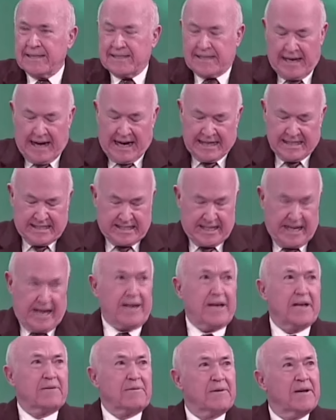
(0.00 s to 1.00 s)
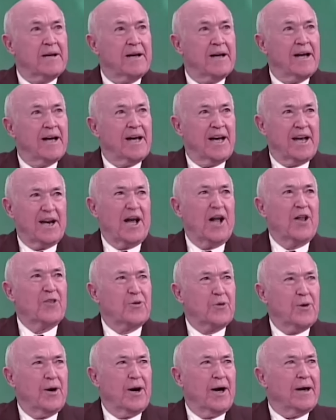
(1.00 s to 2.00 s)
and said, I said it, and I'll
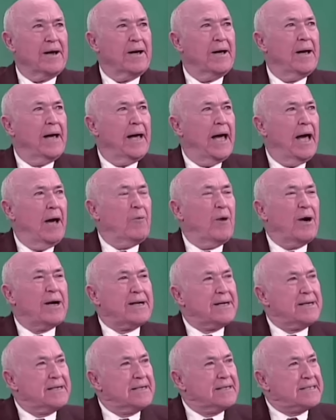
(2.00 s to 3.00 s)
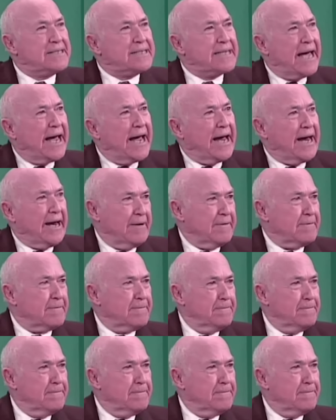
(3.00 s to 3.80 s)
do it. And what can you say?